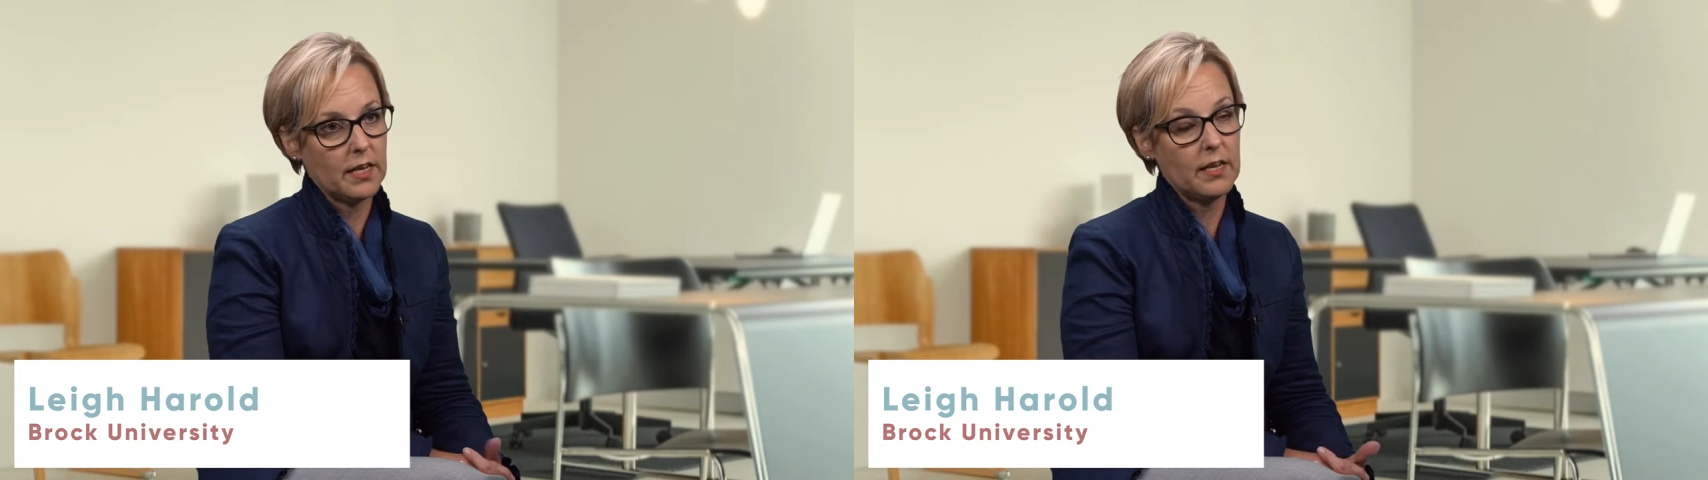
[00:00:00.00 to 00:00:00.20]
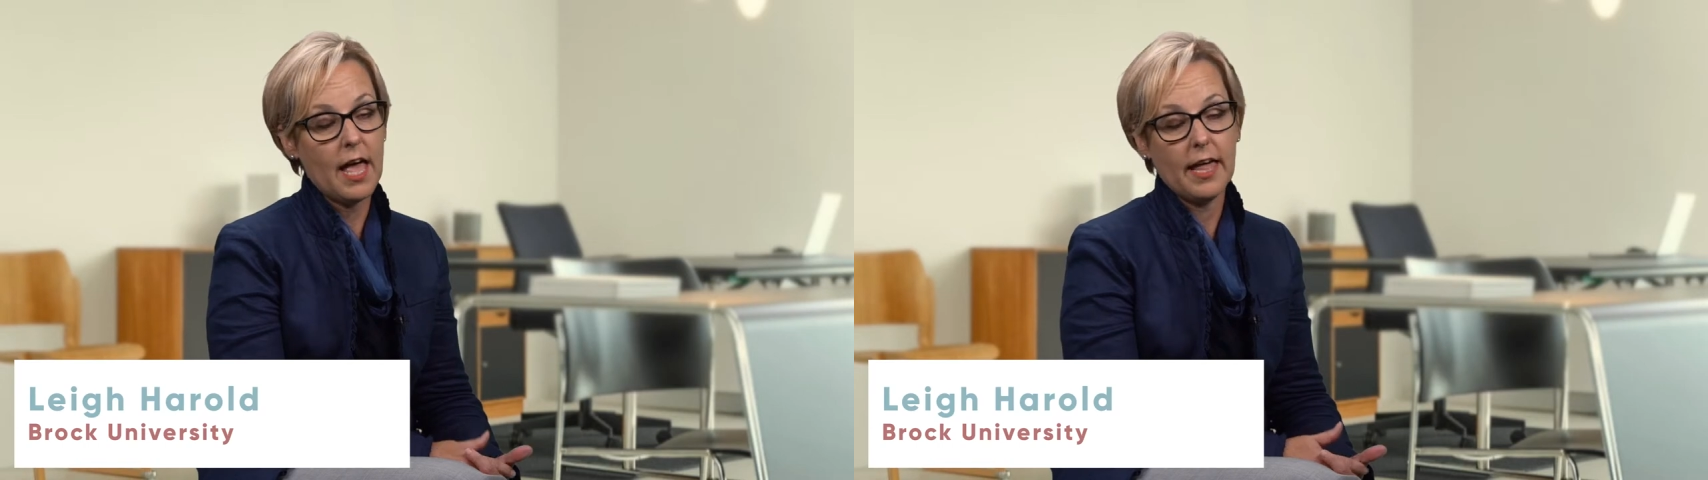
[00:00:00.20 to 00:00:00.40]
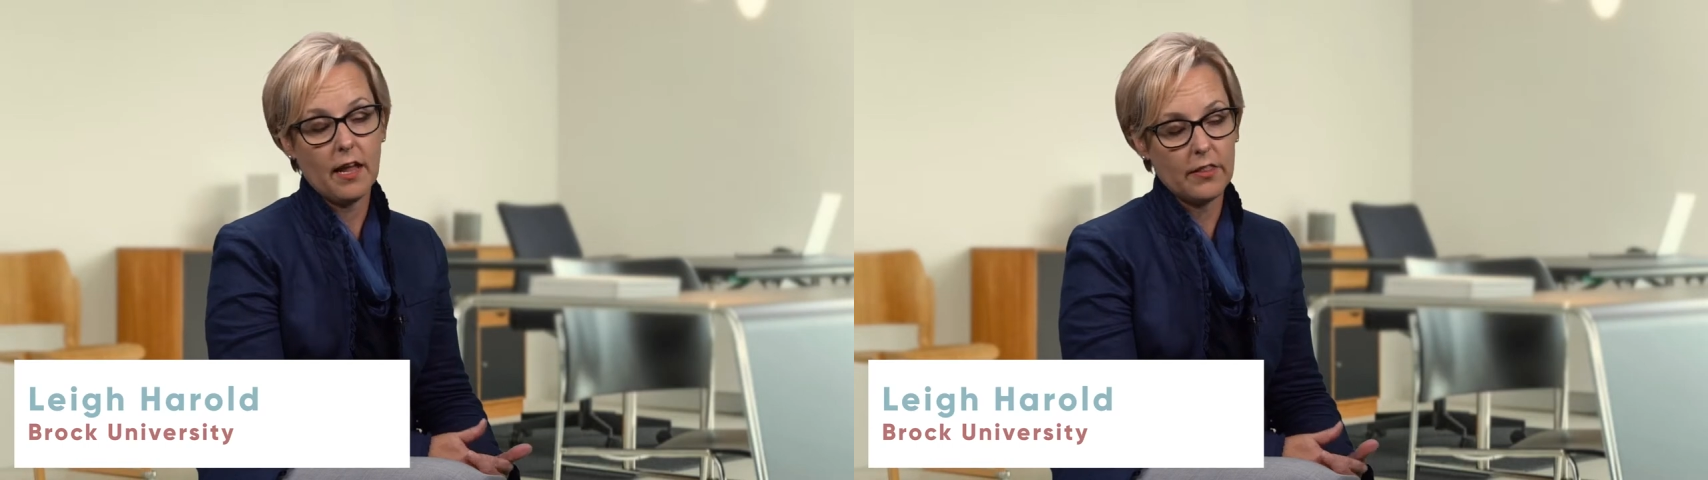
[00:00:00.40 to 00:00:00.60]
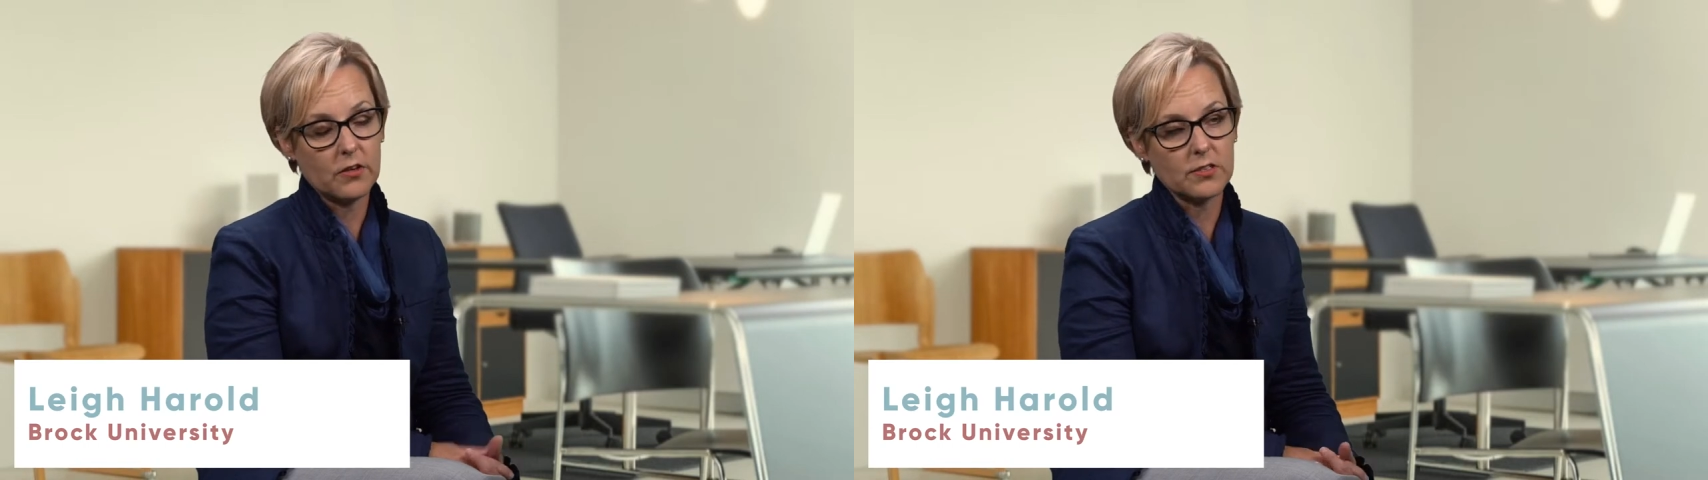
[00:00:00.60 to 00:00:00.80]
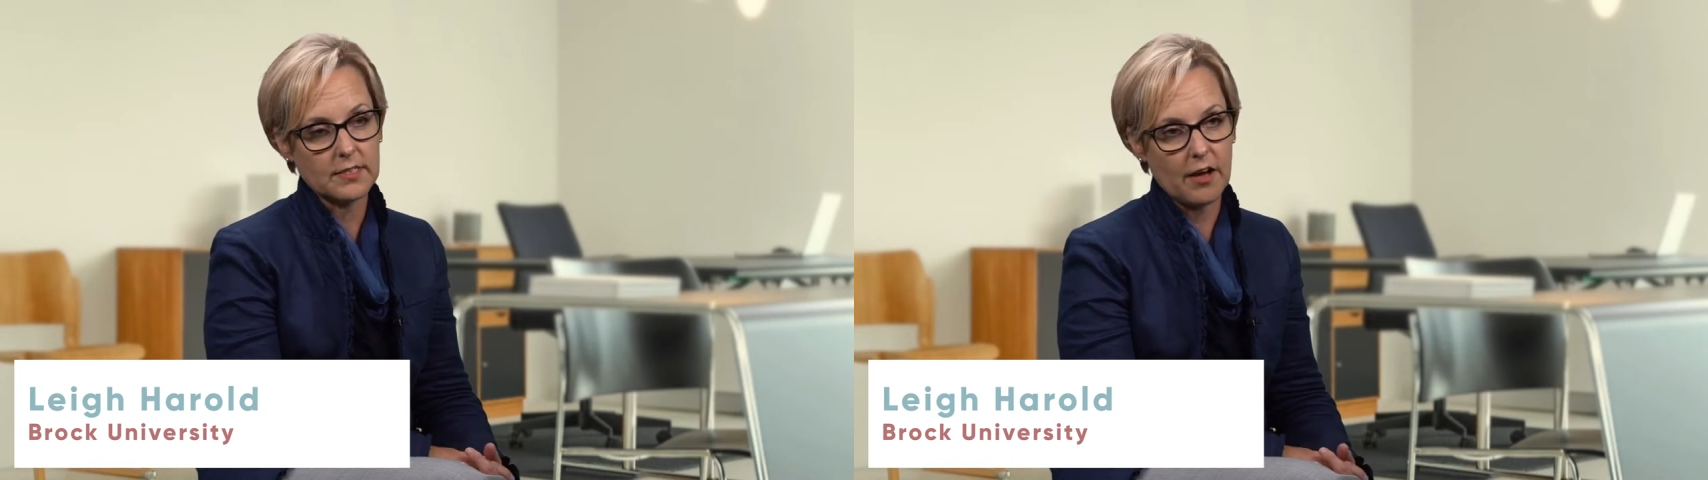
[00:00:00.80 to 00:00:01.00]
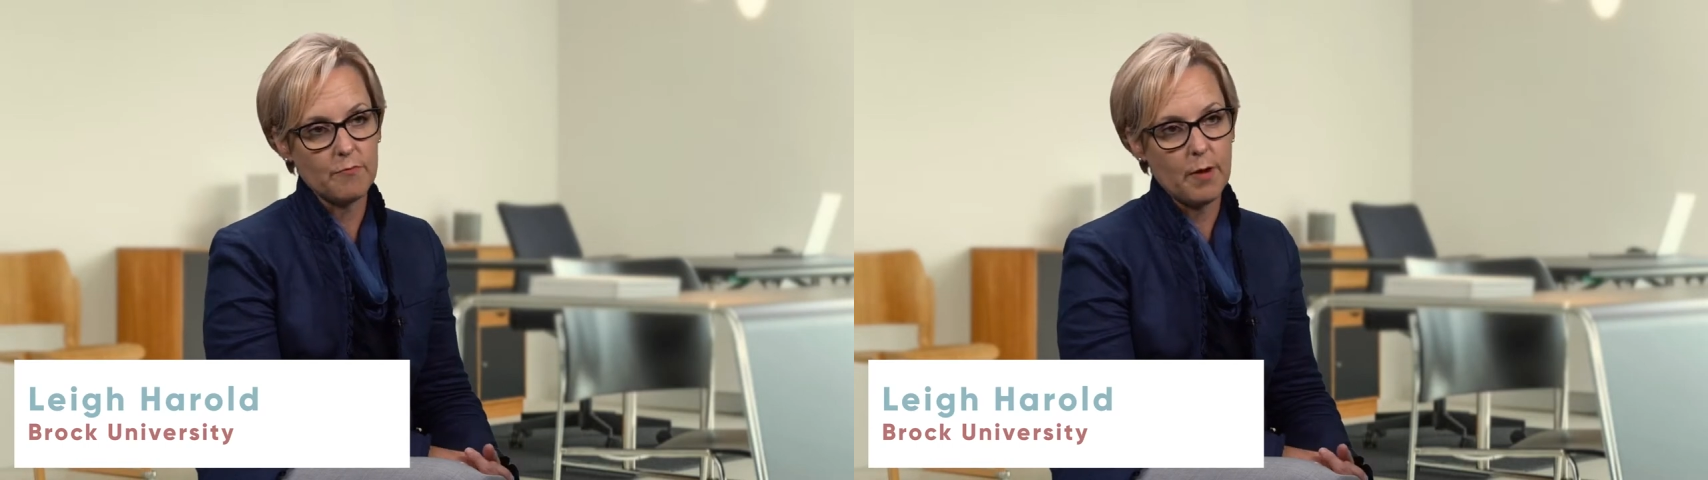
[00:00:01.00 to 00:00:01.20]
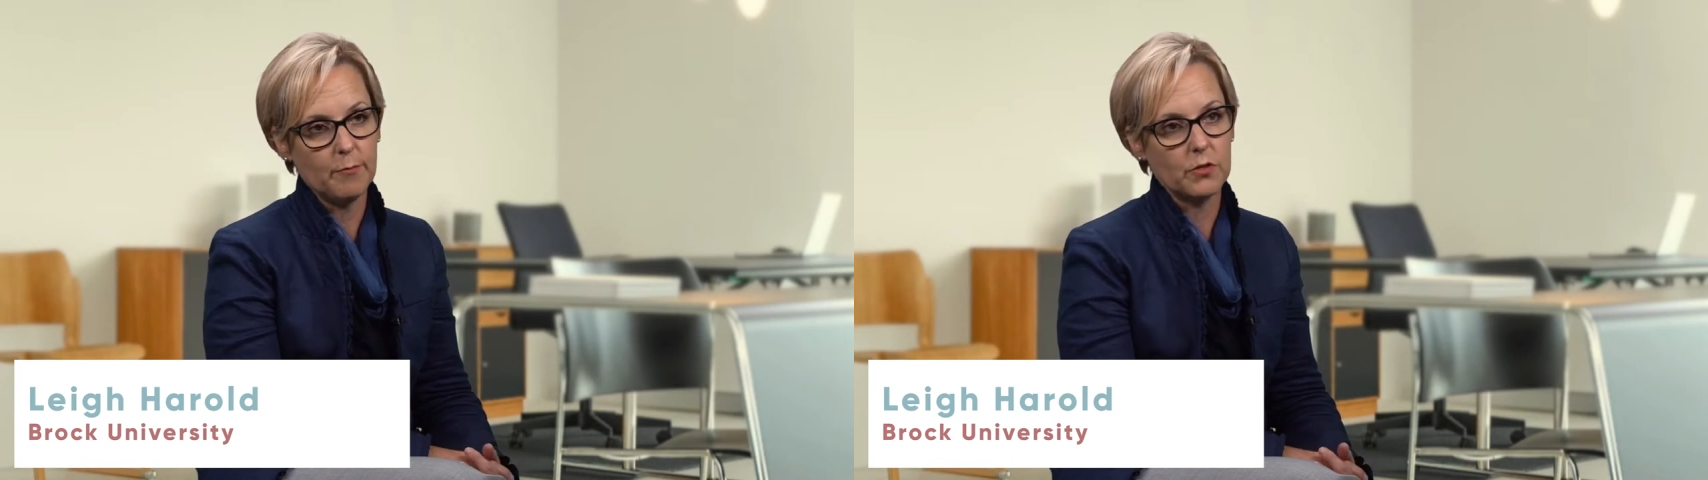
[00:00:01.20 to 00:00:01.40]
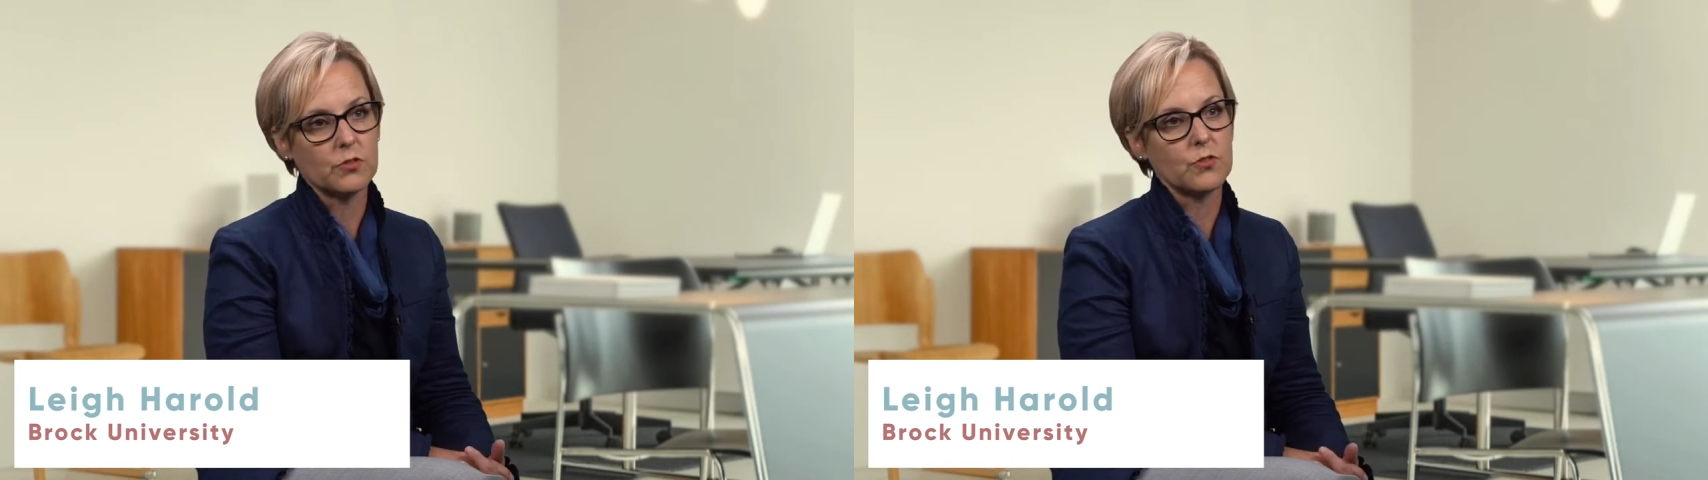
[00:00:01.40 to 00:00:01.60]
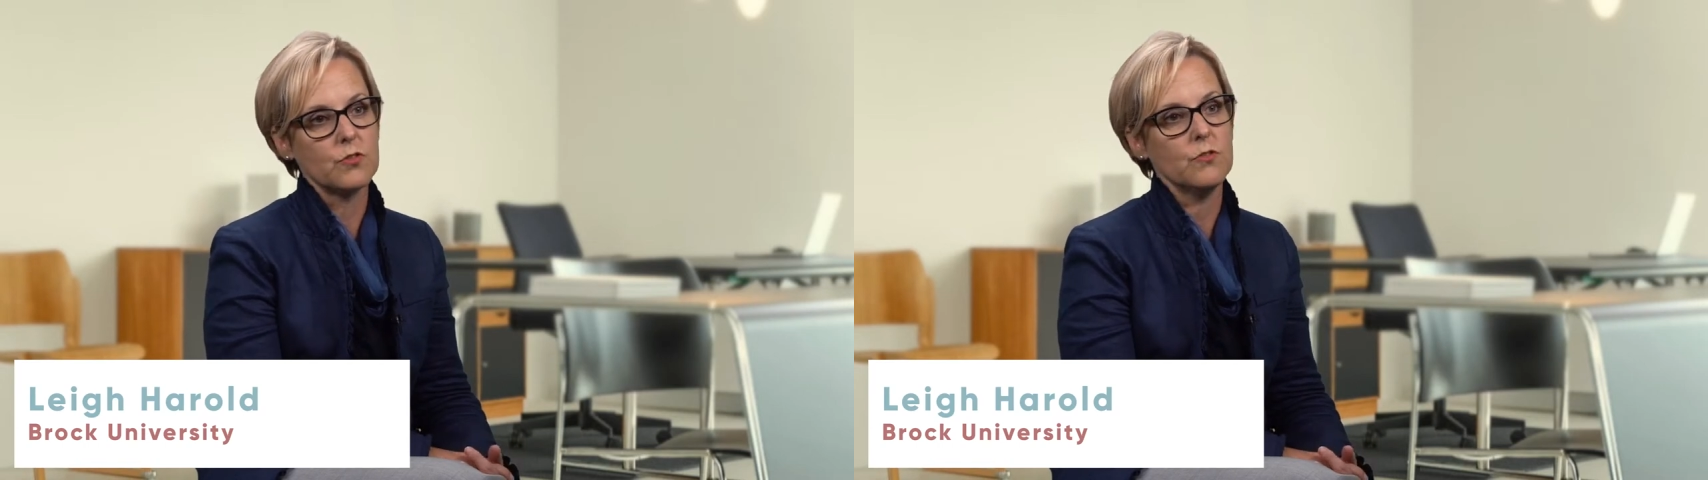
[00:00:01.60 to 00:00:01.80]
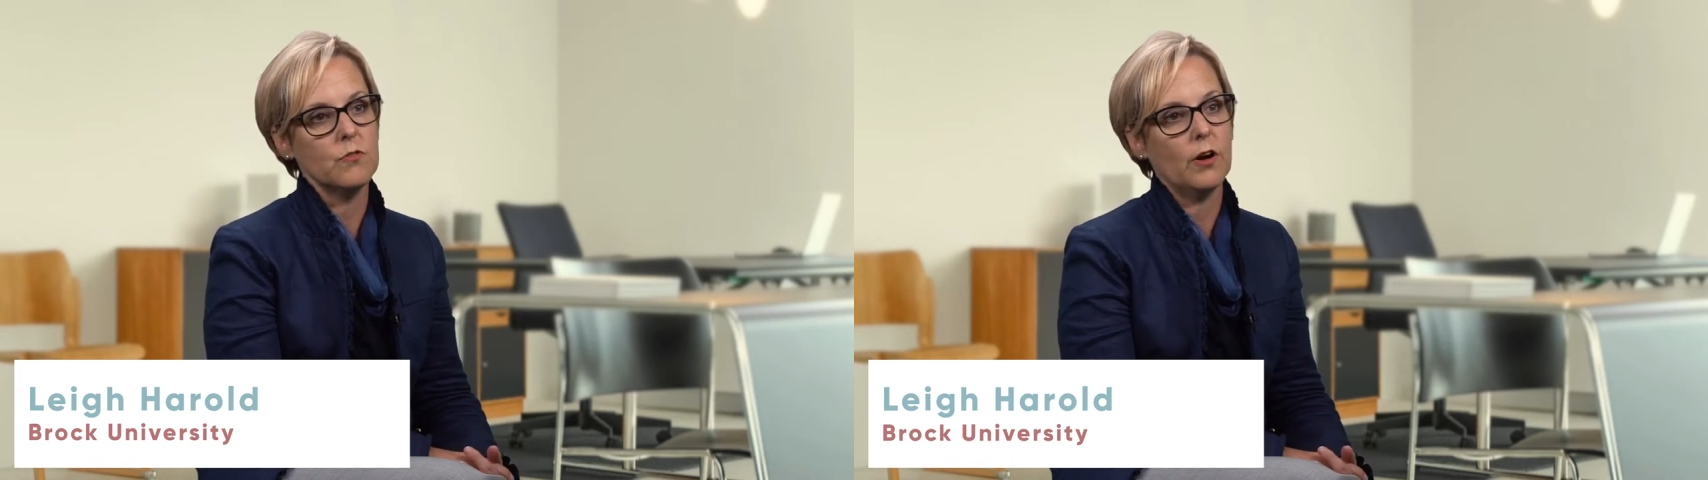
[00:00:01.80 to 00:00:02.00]
and, and other staff members
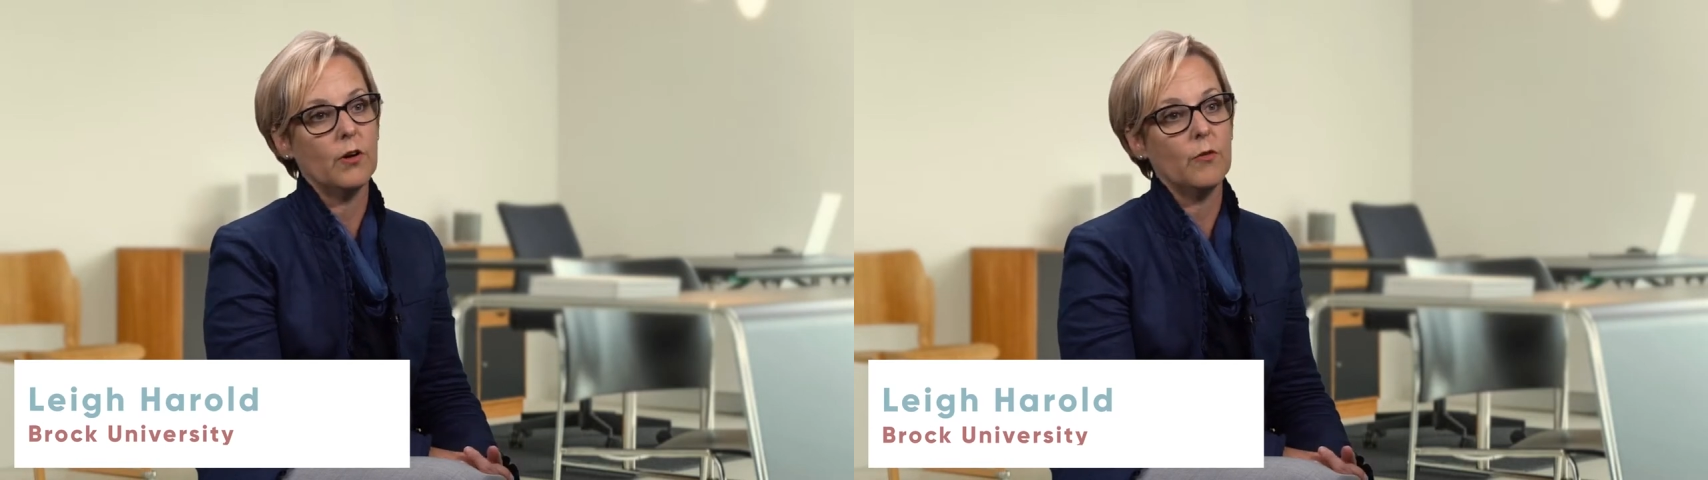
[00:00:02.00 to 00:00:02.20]
who are